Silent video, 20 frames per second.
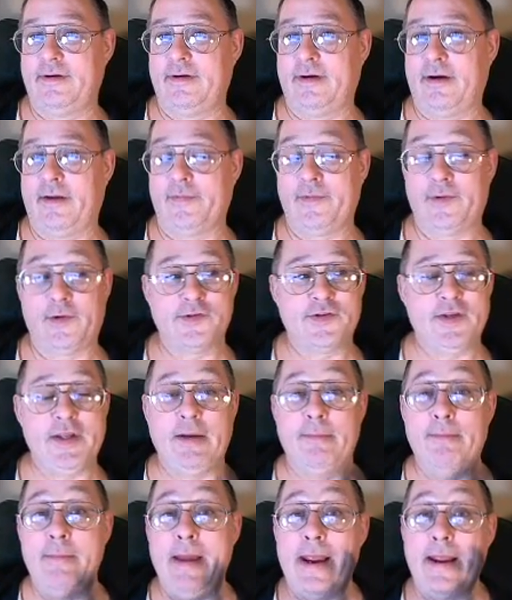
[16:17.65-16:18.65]
Uh, there's
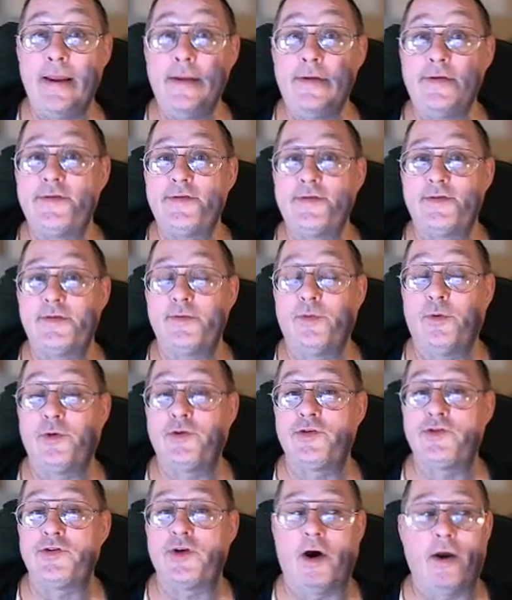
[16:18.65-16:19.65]
the Amaze,
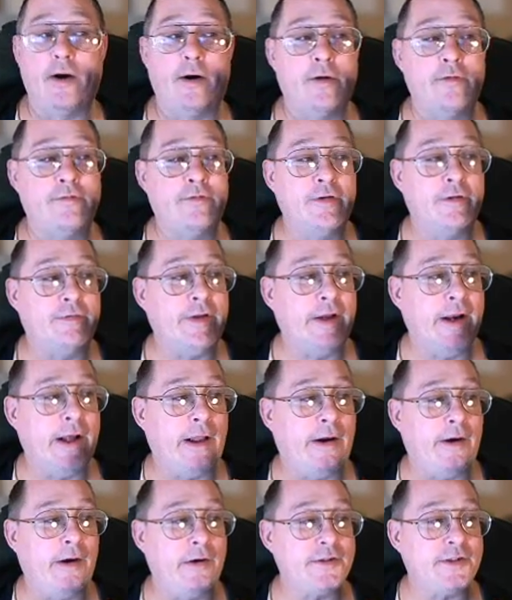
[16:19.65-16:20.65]
which is
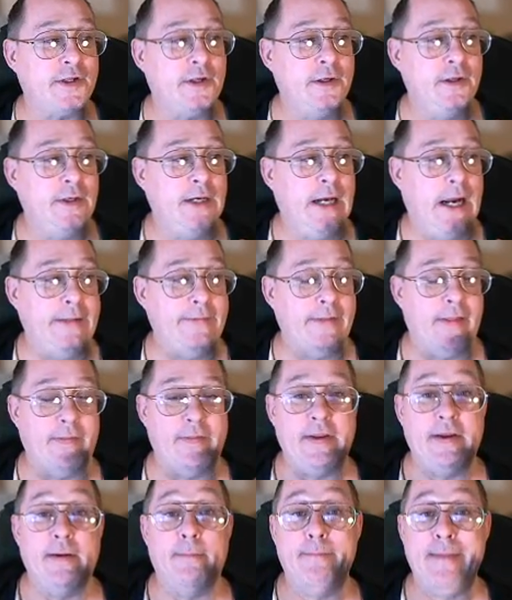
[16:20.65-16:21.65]
$150, and then
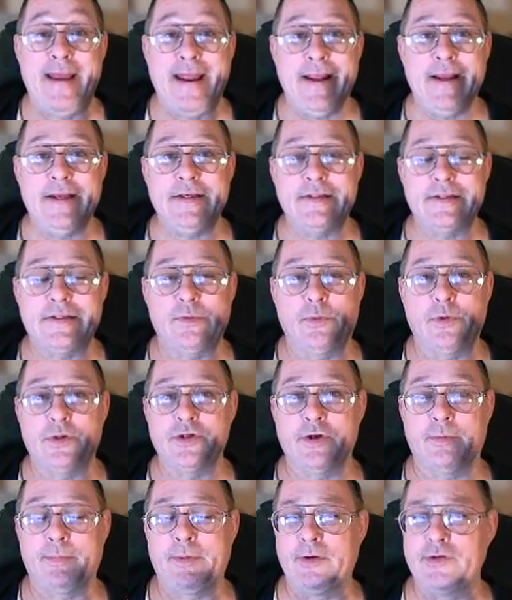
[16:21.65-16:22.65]
the Amazed,
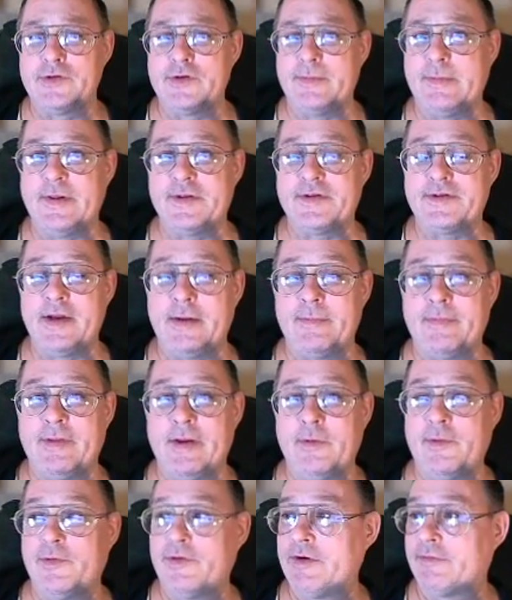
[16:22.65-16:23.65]
which appears to be the same
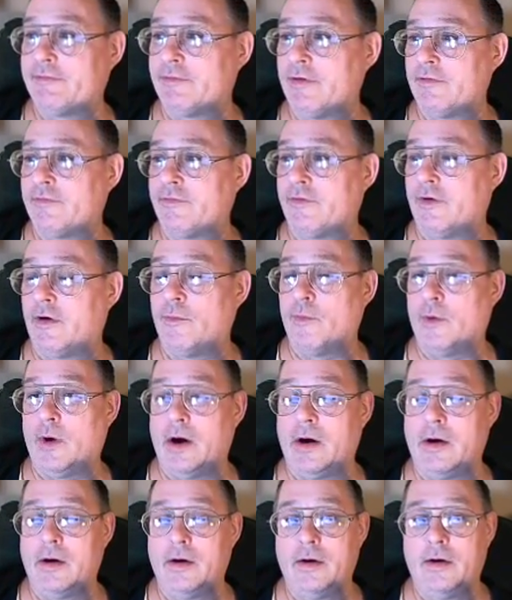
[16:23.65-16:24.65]
thing with different
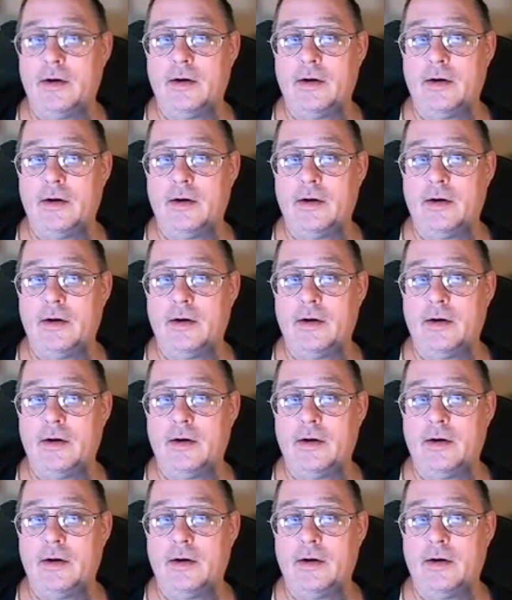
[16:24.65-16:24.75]
firmware.